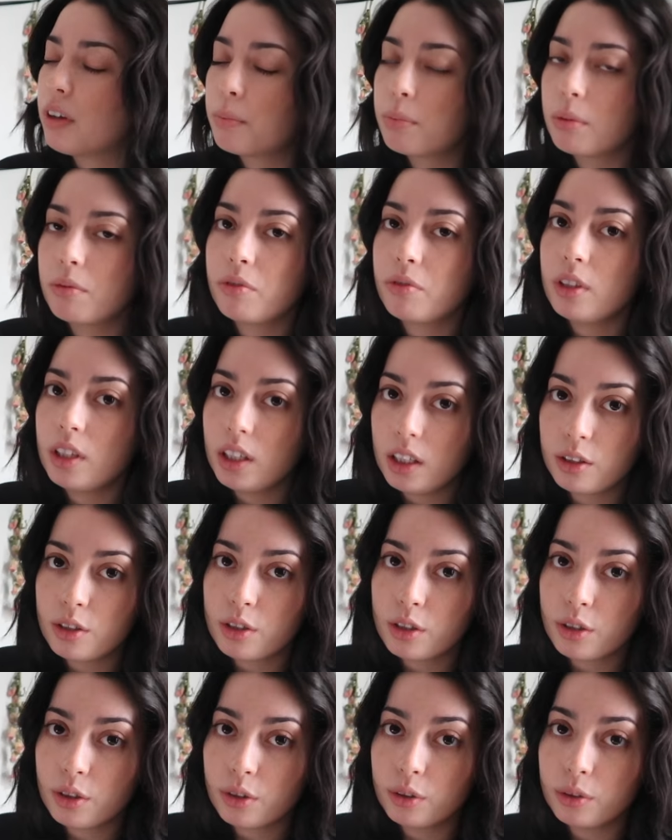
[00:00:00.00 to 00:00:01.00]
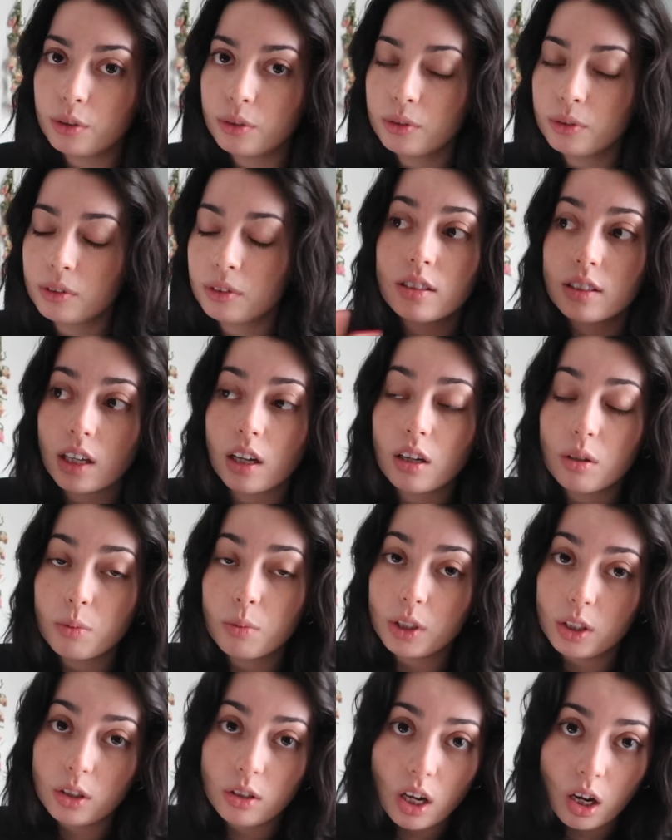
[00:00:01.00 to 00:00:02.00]
up if you need to. Sell
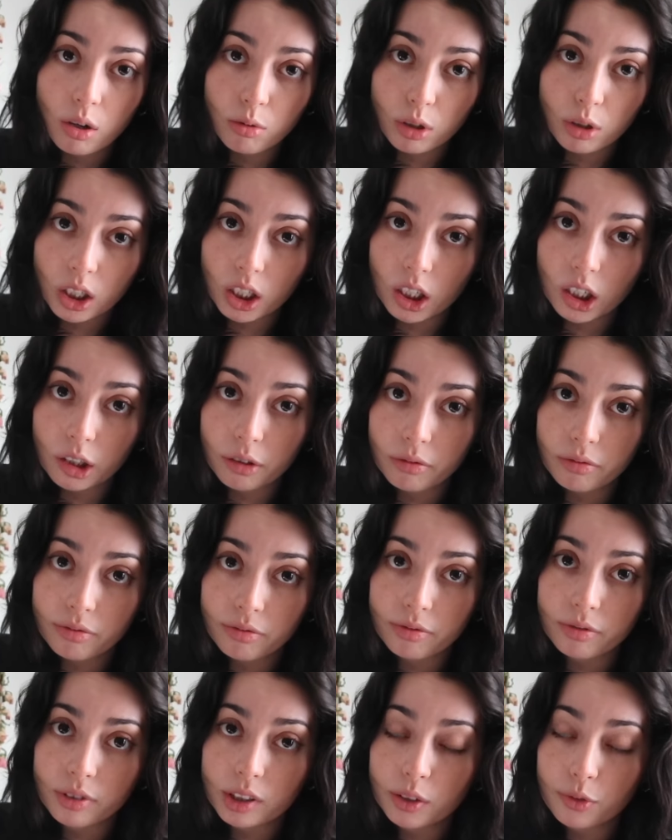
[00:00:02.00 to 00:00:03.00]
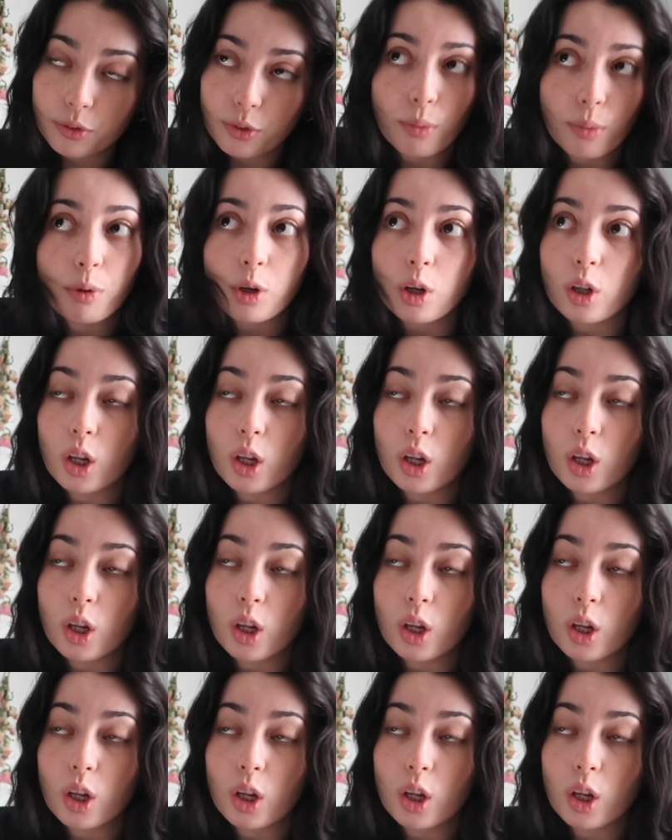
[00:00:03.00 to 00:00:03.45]
what you got rid of from your